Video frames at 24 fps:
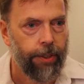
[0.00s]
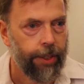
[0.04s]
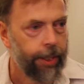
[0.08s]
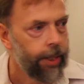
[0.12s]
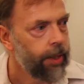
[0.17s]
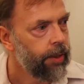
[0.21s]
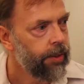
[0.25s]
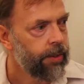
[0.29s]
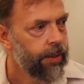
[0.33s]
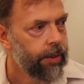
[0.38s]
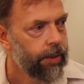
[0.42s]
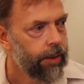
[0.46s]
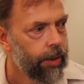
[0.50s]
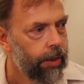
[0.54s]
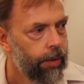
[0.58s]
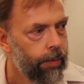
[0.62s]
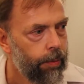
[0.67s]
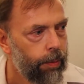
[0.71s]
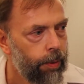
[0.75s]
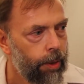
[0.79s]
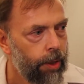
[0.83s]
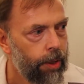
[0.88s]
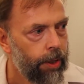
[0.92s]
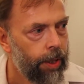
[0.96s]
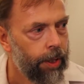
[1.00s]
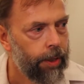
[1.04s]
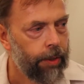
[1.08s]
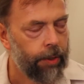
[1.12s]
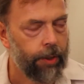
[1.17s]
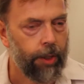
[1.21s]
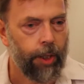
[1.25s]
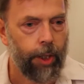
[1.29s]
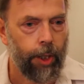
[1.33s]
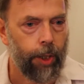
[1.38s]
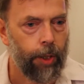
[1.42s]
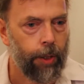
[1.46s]
things
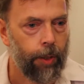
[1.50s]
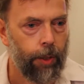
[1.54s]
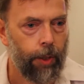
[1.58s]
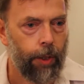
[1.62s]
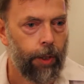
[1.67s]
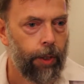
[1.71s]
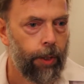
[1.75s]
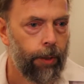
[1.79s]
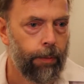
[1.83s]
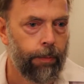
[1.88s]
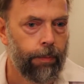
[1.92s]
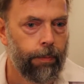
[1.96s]
that they